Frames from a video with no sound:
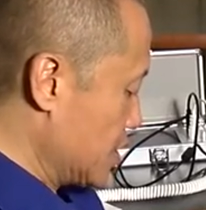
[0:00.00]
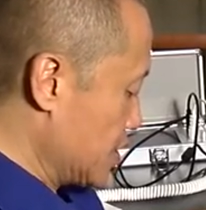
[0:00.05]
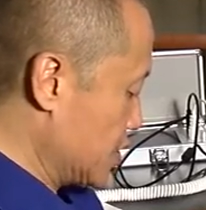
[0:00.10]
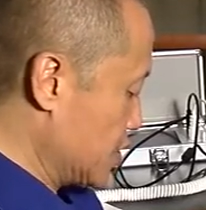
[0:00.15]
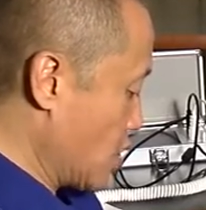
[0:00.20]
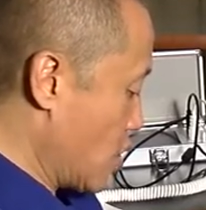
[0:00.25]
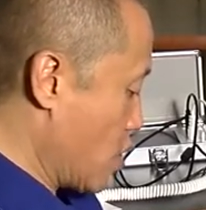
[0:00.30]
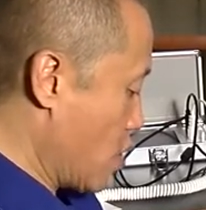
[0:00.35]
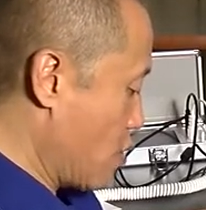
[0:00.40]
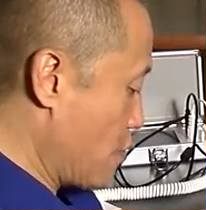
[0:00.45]

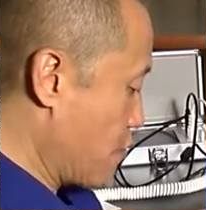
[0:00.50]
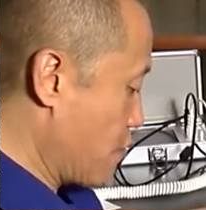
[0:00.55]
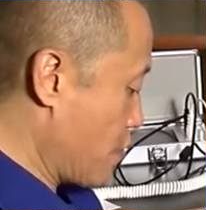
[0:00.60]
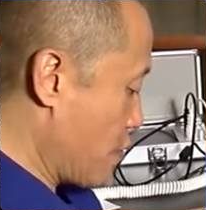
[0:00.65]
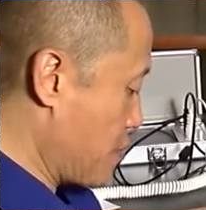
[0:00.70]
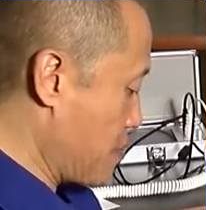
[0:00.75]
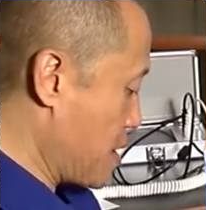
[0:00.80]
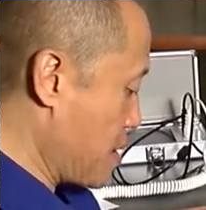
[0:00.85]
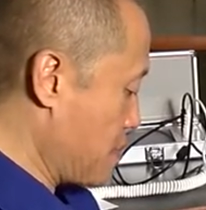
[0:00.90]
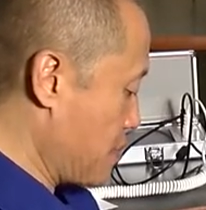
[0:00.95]
So
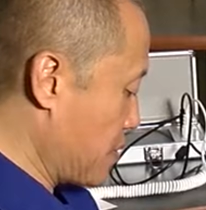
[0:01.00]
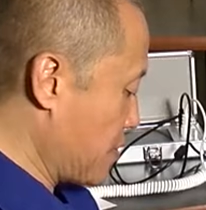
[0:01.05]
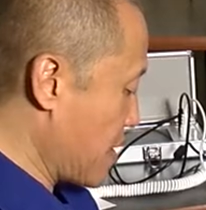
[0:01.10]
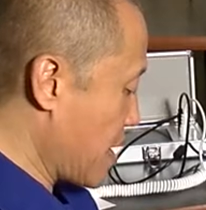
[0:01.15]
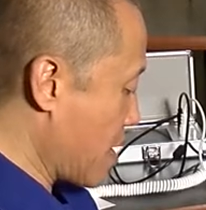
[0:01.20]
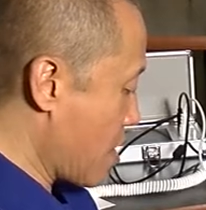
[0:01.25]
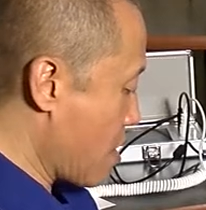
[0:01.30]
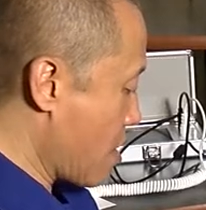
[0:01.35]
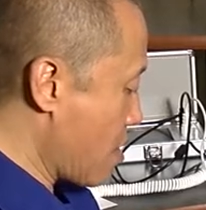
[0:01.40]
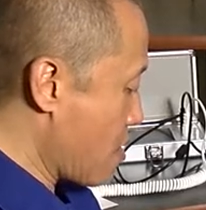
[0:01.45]
for people
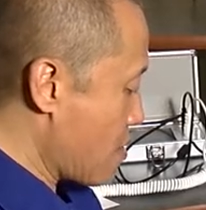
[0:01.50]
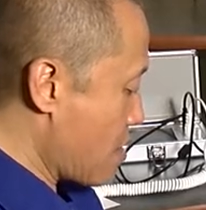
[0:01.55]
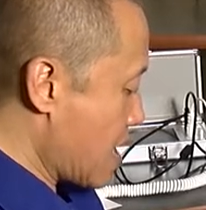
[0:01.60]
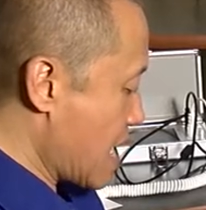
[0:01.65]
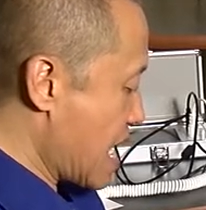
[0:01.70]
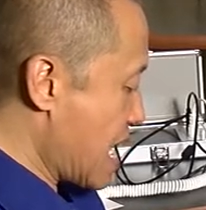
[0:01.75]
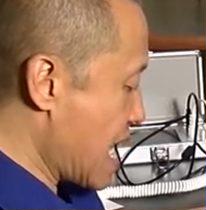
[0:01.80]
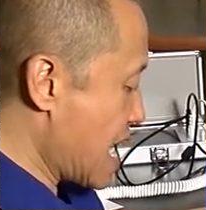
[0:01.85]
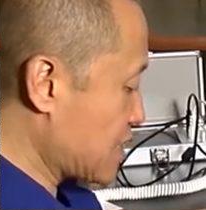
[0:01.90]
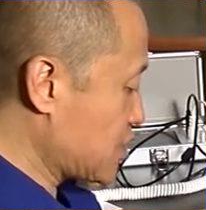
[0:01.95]
that are
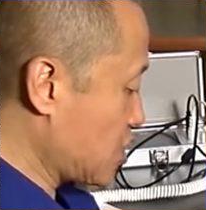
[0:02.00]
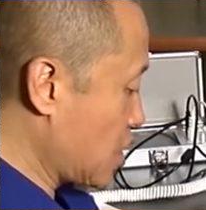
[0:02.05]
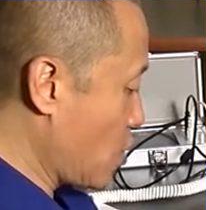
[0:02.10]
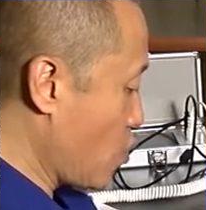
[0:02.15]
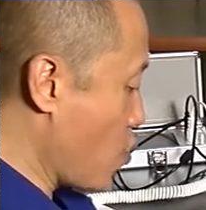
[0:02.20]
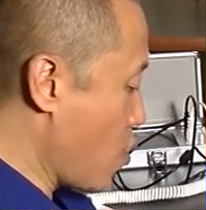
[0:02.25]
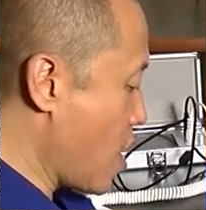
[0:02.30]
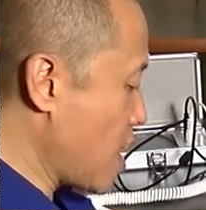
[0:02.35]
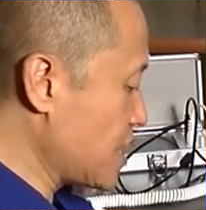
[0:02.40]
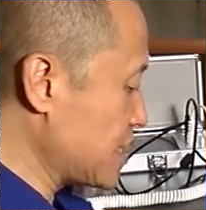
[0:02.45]
actually
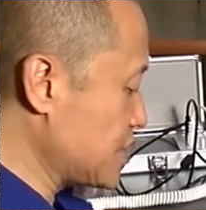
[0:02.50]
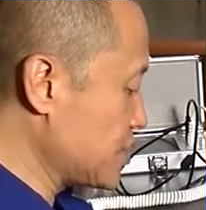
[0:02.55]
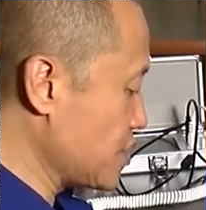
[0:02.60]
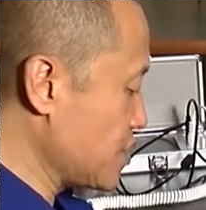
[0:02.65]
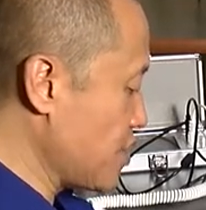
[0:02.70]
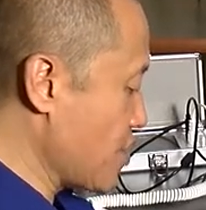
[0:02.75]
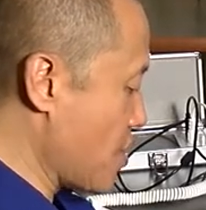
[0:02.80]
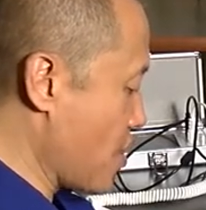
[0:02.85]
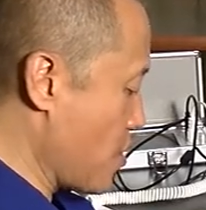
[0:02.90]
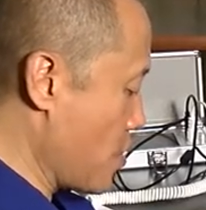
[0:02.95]
wanting
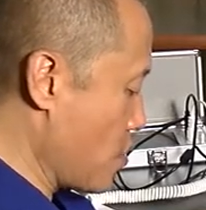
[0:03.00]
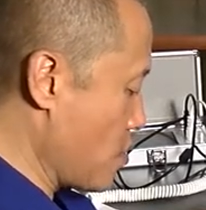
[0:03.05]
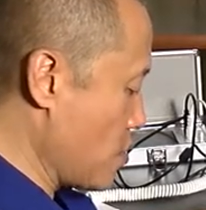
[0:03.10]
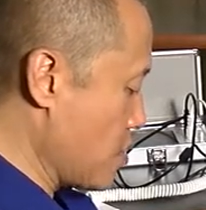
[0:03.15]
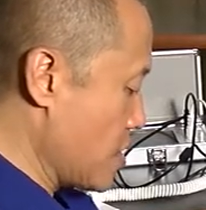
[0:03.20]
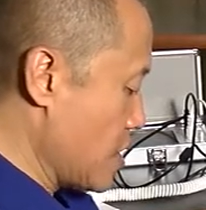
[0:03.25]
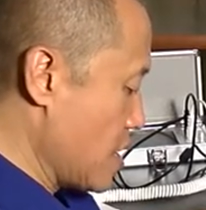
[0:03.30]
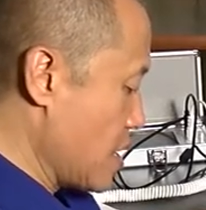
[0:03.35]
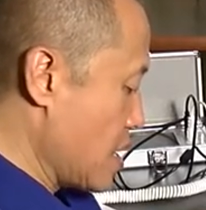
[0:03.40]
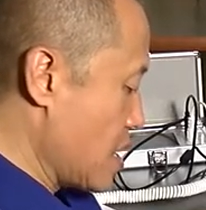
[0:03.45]
to know,